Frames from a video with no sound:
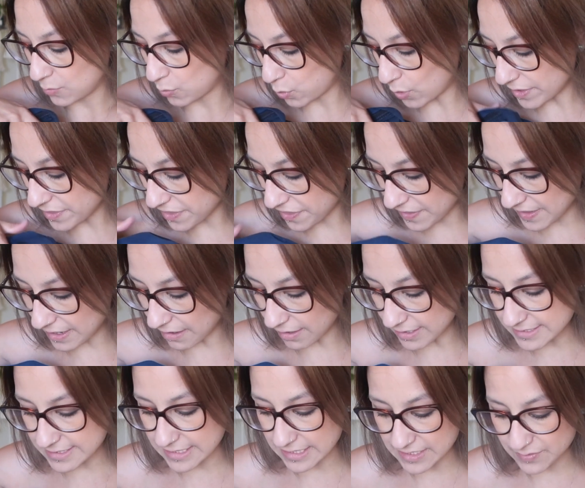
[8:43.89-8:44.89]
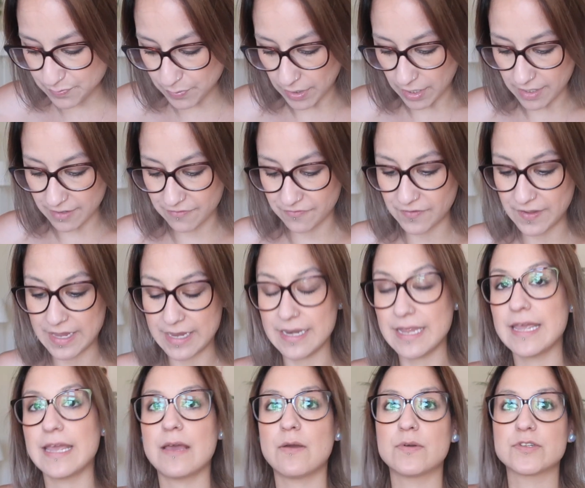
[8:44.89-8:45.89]
one thing I did buy for in
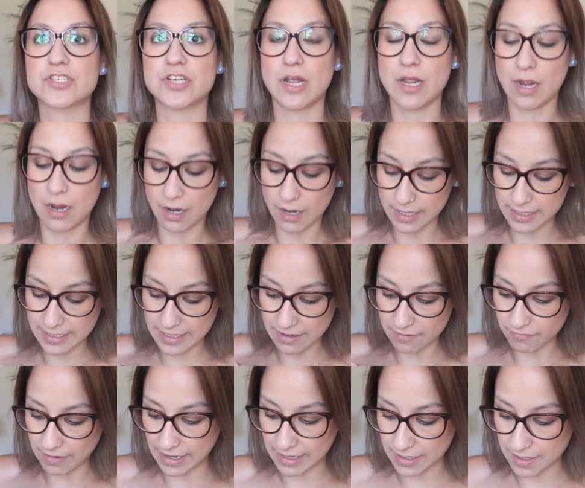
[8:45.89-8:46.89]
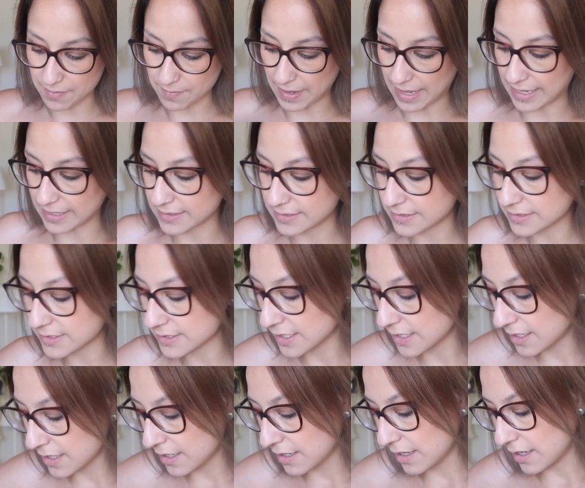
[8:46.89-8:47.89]
here, which I highly recommend,
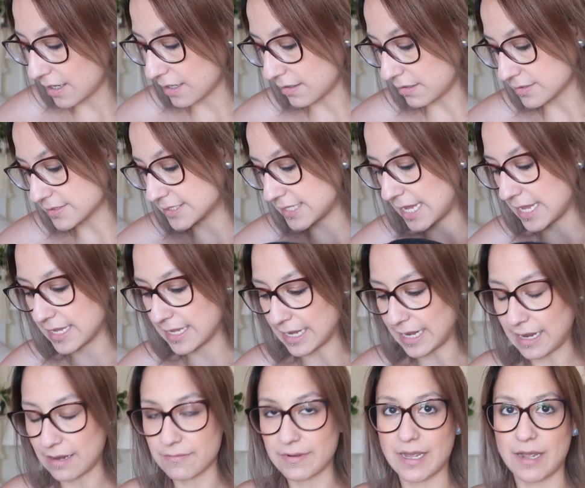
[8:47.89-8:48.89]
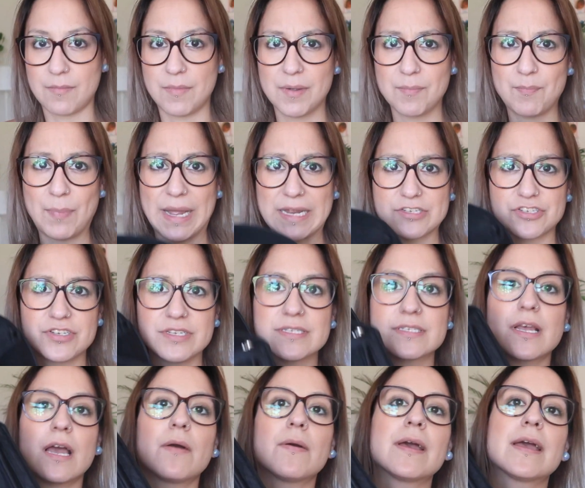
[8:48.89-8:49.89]
and I'll take it out now, my battery's
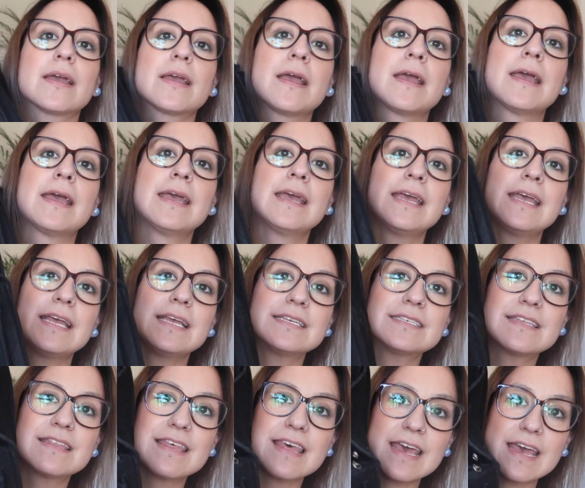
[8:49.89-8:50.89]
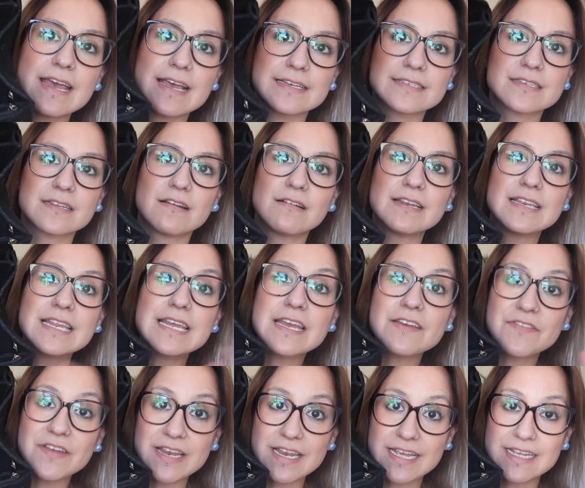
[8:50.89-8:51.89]
going, is this, and I'll
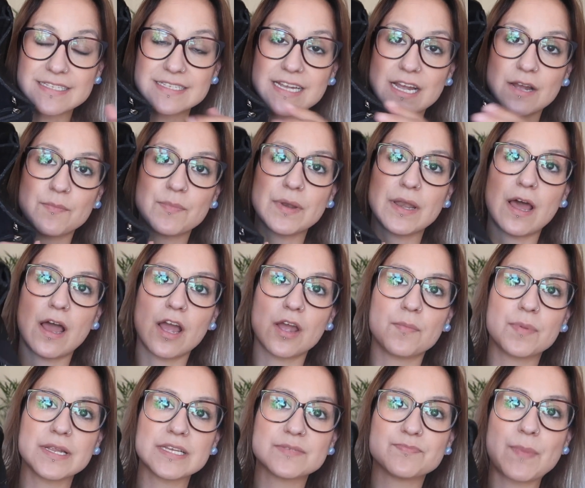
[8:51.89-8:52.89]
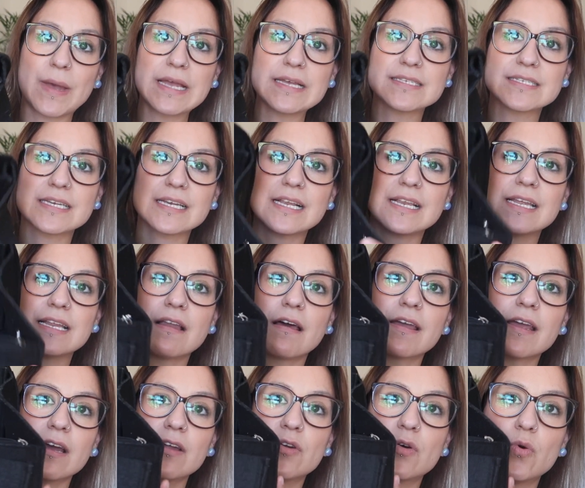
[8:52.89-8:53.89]
leave it linked down below, but it's basically
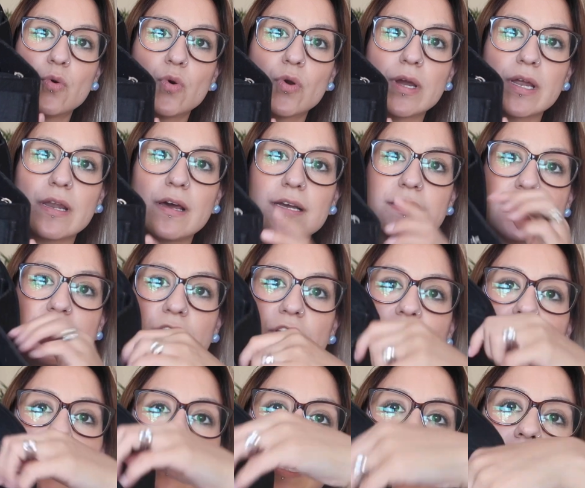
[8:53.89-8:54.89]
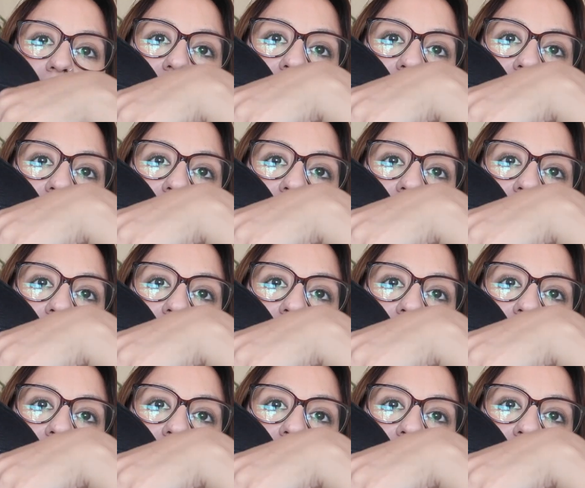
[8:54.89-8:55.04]
like an organizer. You can get